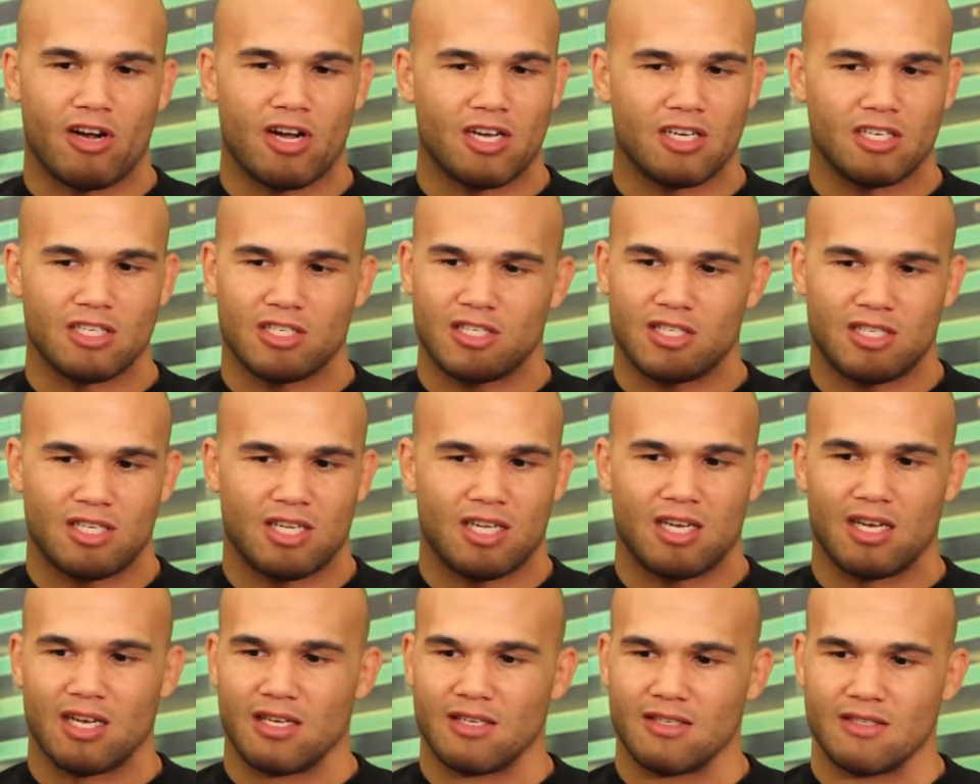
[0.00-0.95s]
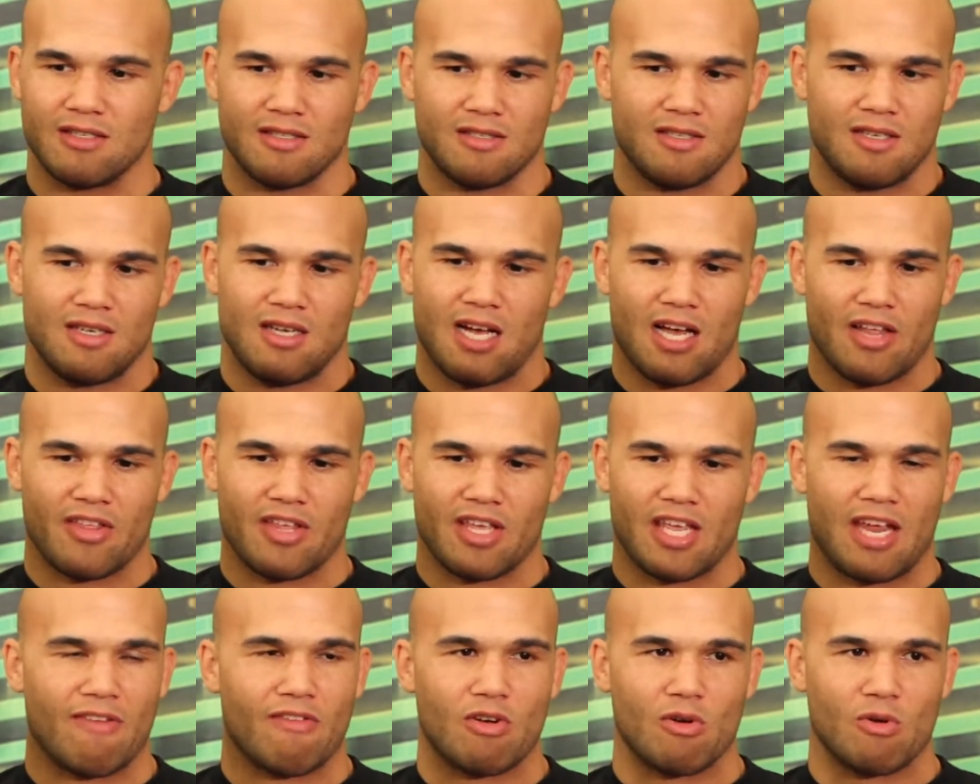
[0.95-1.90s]
I
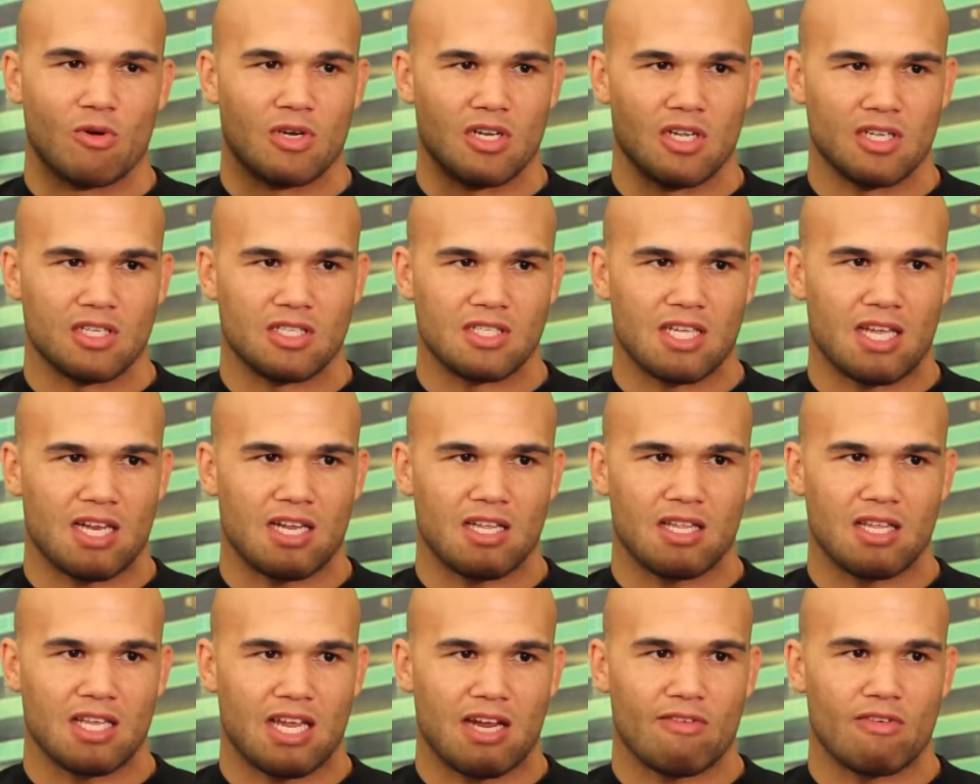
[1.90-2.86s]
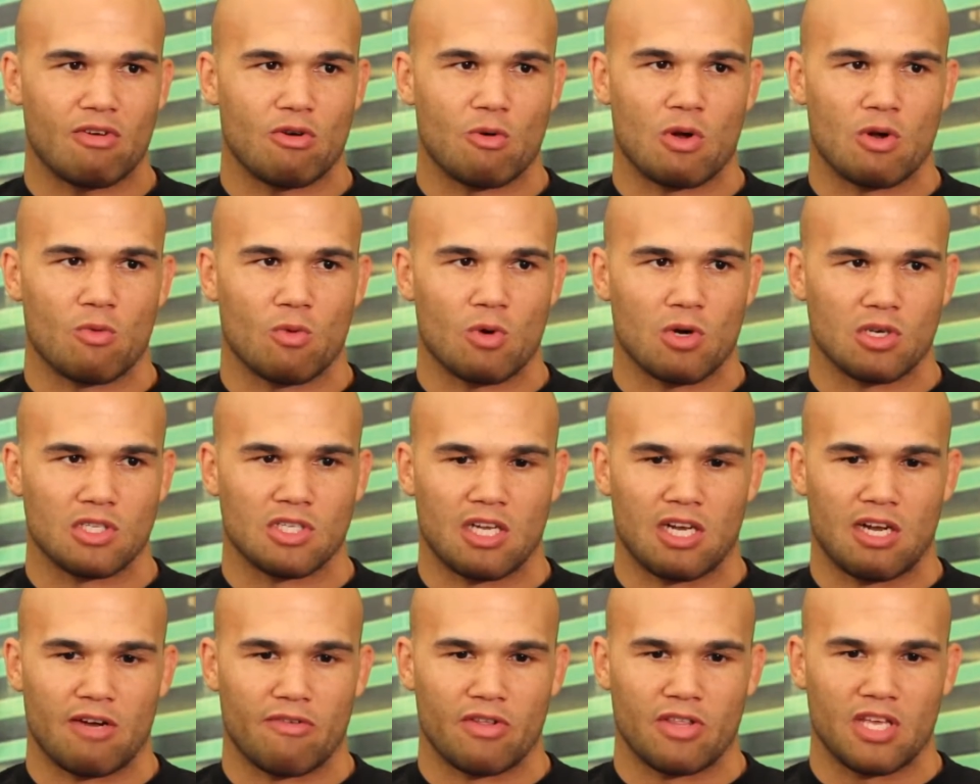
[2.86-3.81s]
think everyone does that. I think everyone works
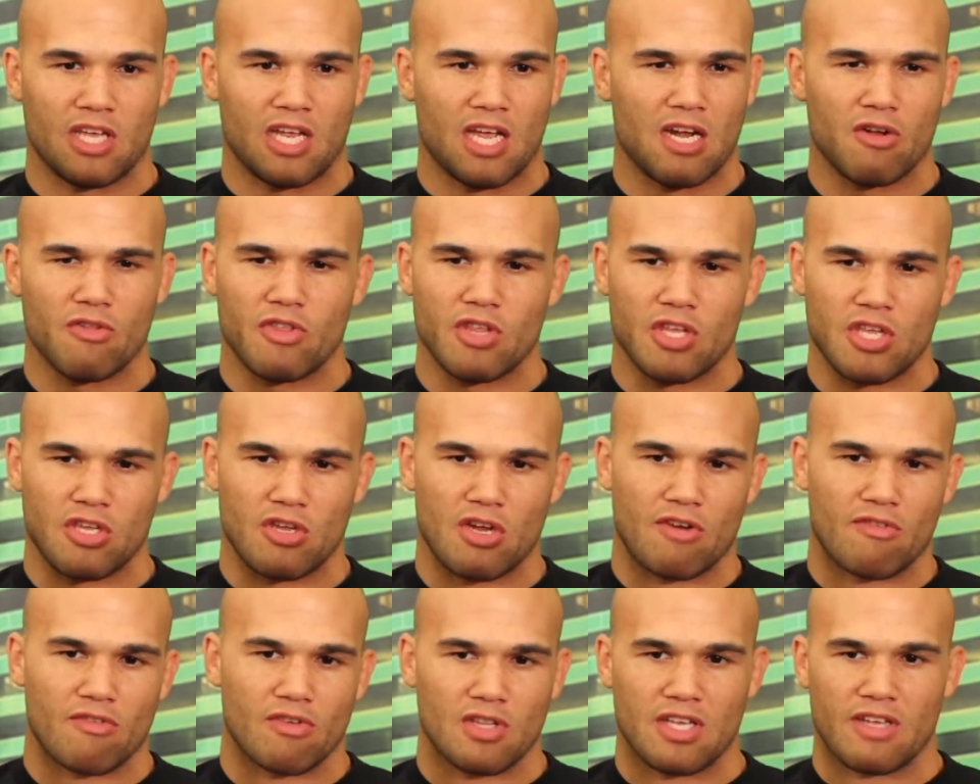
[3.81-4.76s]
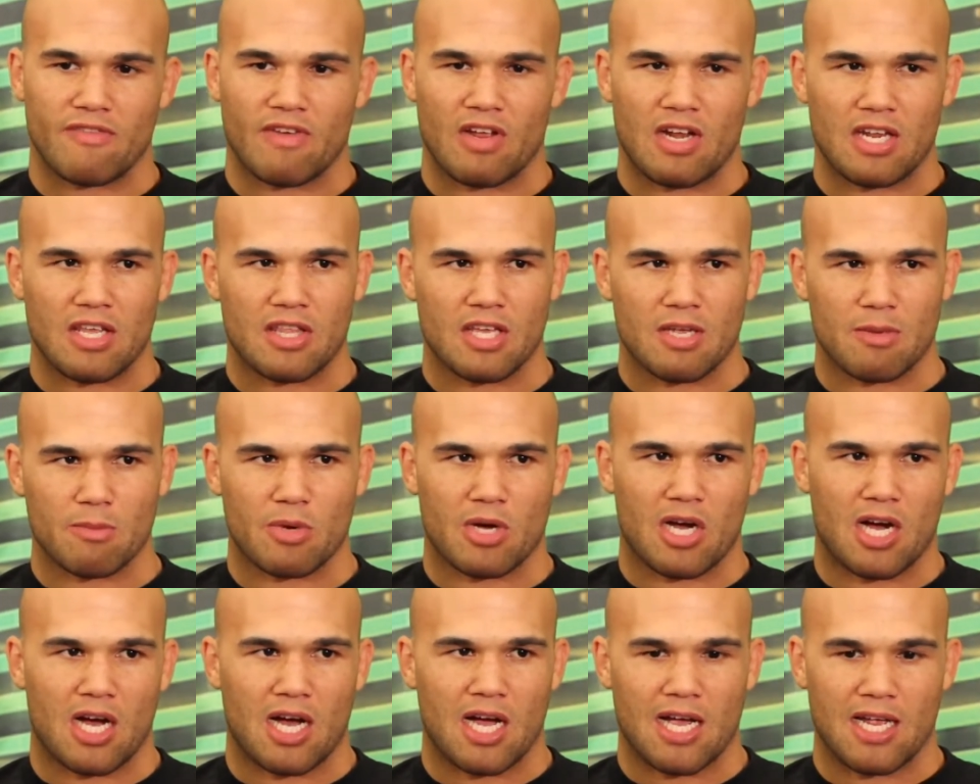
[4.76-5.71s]
on everything. I don't think you ever leave anything
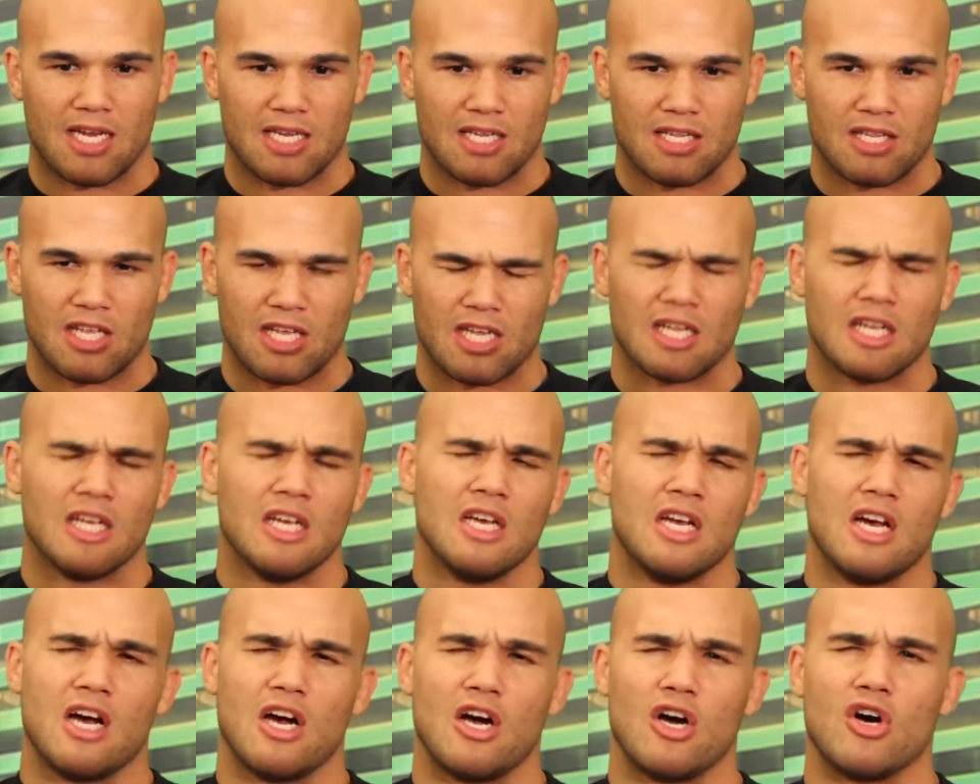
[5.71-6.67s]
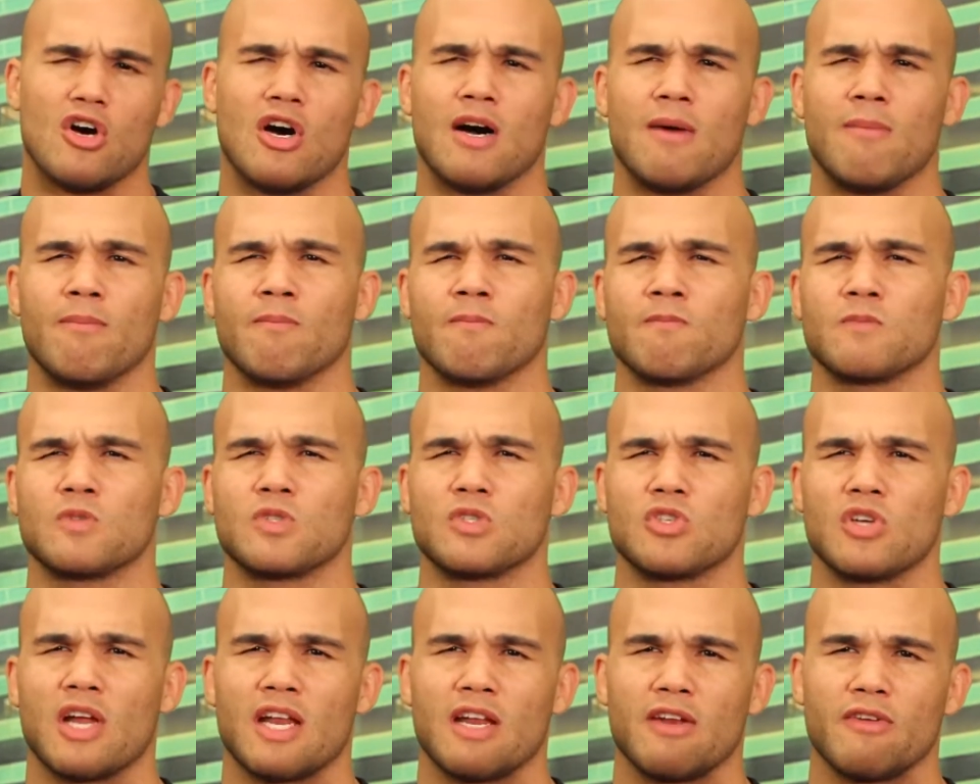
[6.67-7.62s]
behind and think, oh, I'm
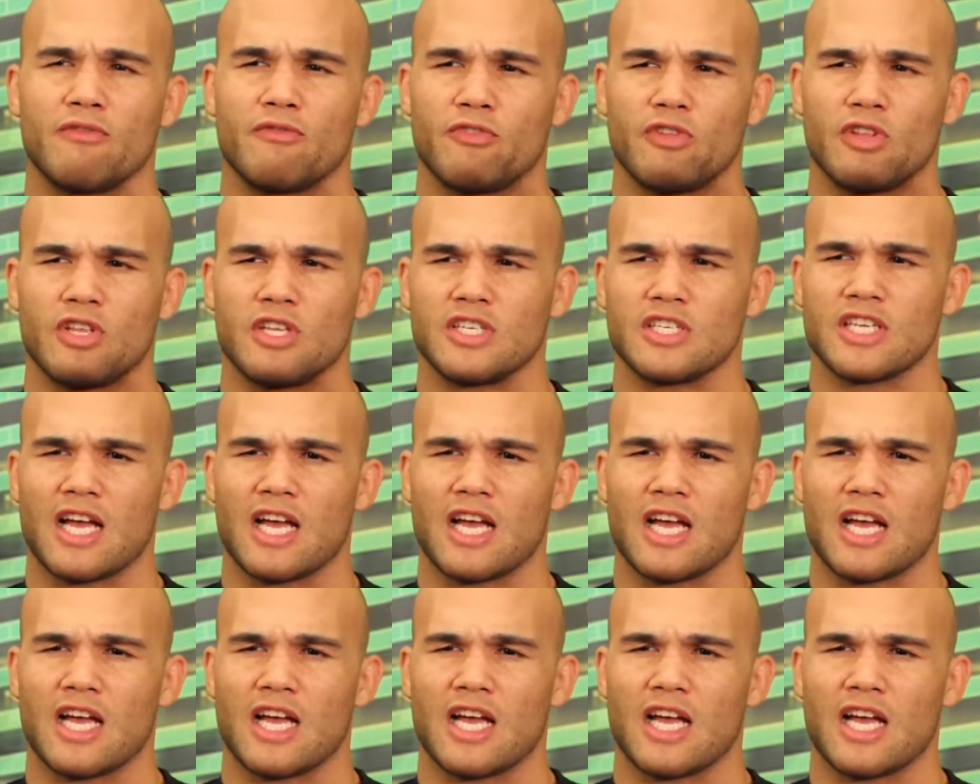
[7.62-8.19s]
training for this